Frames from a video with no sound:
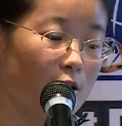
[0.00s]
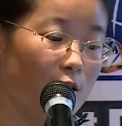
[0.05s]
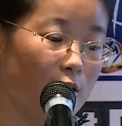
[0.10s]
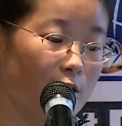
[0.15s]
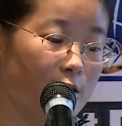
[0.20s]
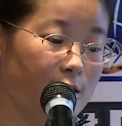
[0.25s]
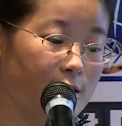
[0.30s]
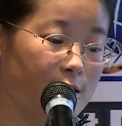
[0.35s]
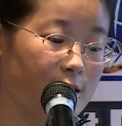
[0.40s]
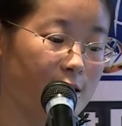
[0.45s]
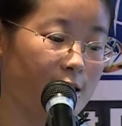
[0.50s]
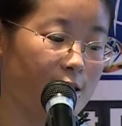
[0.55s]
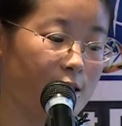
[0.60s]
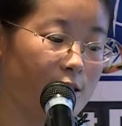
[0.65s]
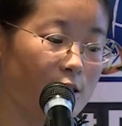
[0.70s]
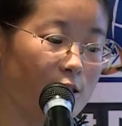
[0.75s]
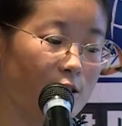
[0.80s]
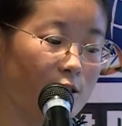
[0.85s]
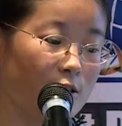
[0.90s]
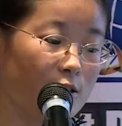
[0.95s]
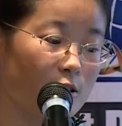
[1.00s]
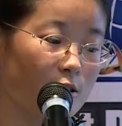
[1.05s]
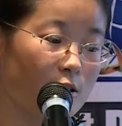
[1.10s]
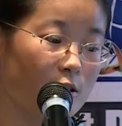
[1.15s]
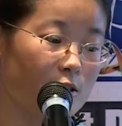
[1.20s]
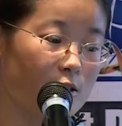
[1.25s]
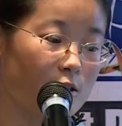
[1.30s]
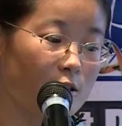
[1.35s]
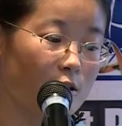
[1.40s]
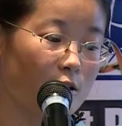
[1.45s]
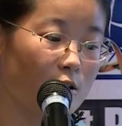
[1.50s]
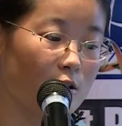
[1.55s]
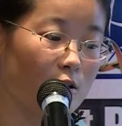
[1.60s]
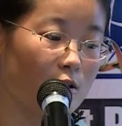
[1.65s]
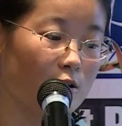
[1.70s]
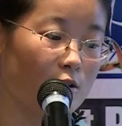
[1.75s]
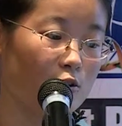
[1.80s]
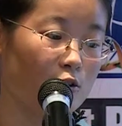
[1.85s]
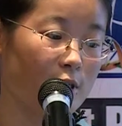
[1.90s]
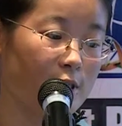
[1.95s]
existed in the
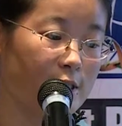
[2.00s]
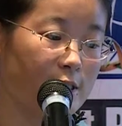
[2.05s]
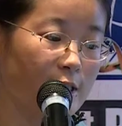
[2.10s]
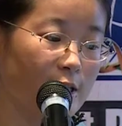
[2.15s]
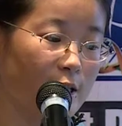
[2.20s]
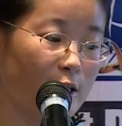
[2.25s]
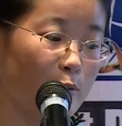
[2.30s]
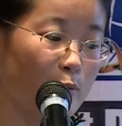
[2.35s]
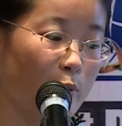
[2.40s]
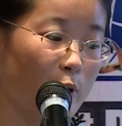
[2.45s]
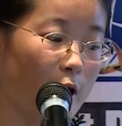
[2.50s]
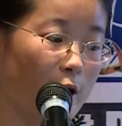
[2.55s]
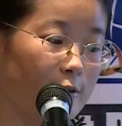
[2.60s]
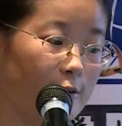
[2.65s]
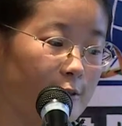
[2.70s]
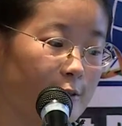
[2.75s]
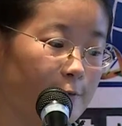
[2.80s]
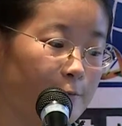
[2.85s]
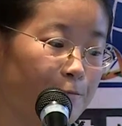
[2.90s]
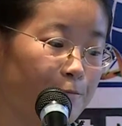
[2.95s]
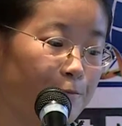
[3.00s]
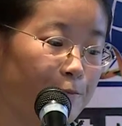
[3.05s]
transgenic plants.